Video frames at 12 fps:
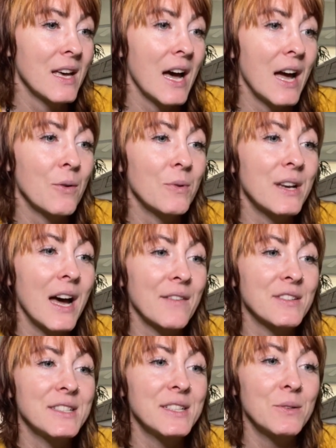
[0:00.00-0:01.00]
I would have
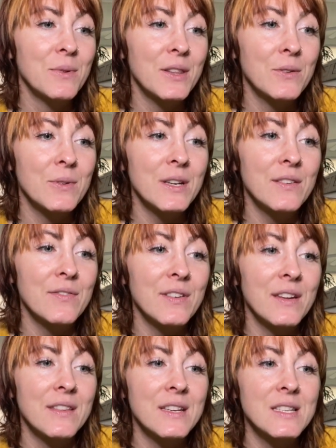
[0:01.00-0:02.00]
to deal with grief
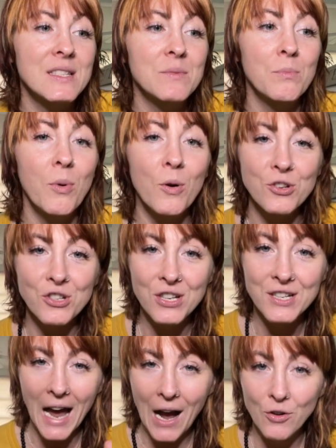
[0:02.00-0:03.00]
in these
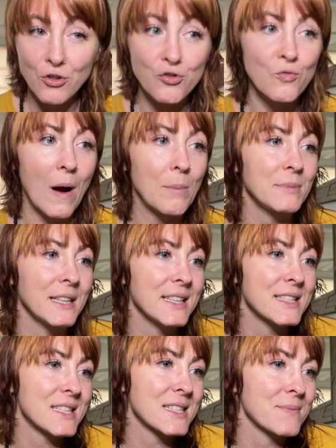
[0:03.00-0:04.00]
portioned out
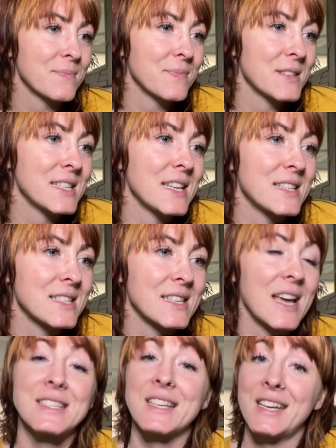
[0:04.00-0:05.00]
droplets, since,
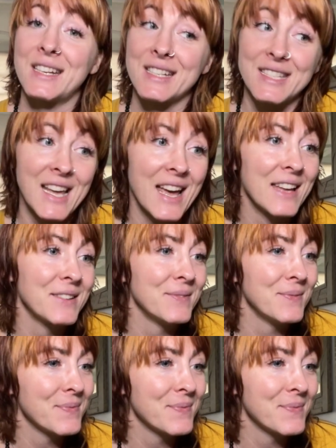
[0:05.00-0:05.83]
as Diana said,